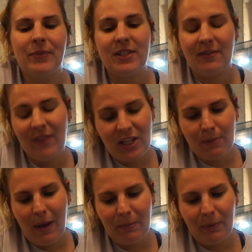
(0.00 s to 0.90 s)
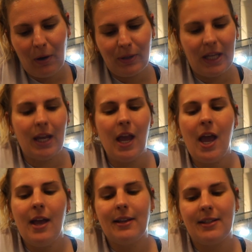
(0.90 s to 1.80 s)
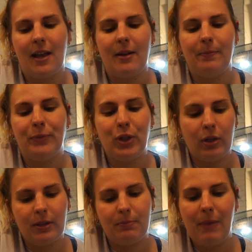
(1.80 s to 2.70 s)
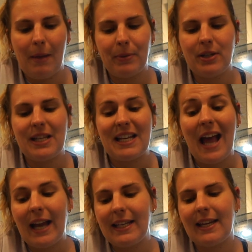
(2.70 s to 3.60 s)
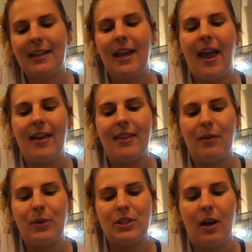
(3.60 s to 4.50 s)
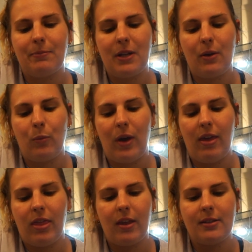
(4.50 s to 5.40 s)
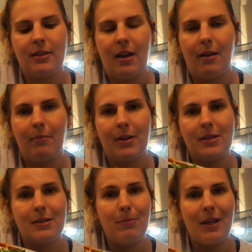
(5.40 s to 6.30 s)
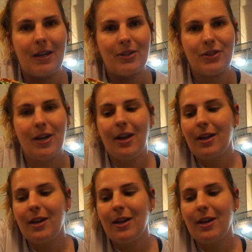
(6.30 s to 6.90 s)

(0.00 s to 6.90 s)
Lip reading: some veggie pepperoni, some cooked peppers and onion, and then we topped it with some spinach.